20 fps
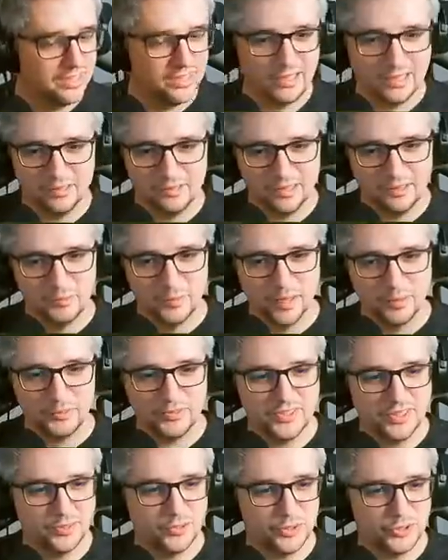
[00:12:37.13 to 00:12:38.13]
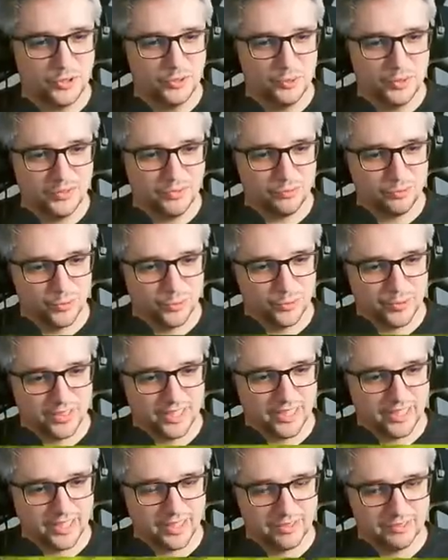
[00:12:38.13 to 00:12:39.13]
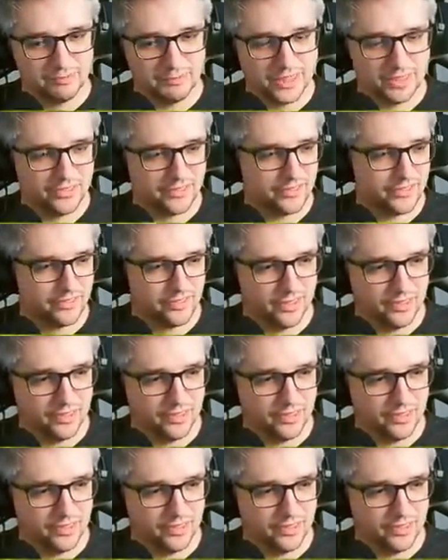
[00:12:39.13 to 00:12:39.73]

Yeah, I'm, I'm still gonna go with Floralai because